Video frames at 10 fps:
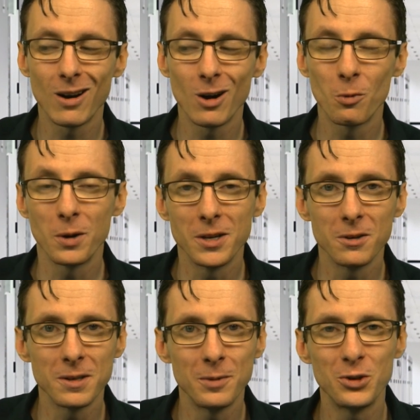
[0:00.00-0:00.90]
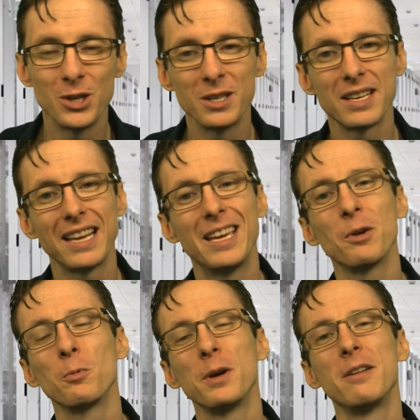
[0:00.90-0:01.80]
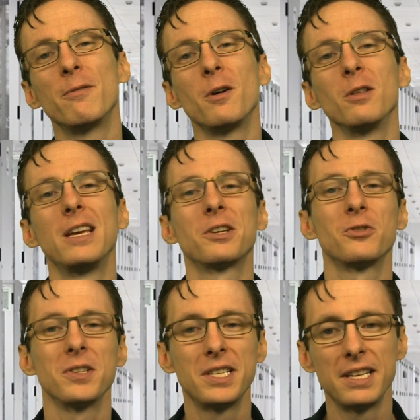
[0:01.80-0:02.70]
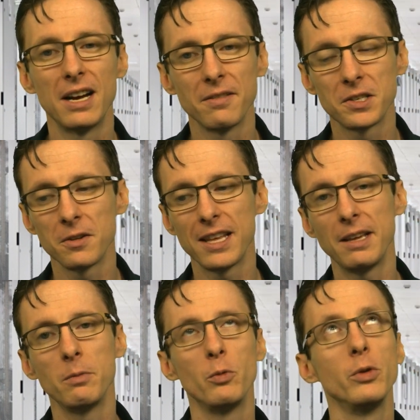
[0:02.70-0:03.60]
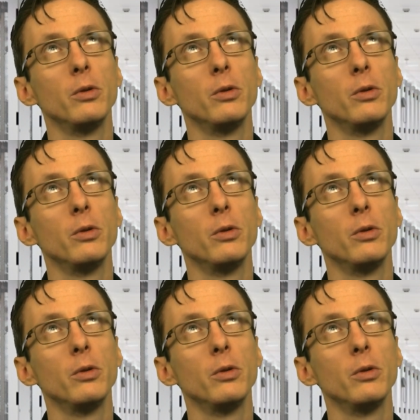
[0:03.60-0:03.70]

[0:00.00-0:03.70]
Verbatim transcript: our Windows images and get rid of all the extra stuff so they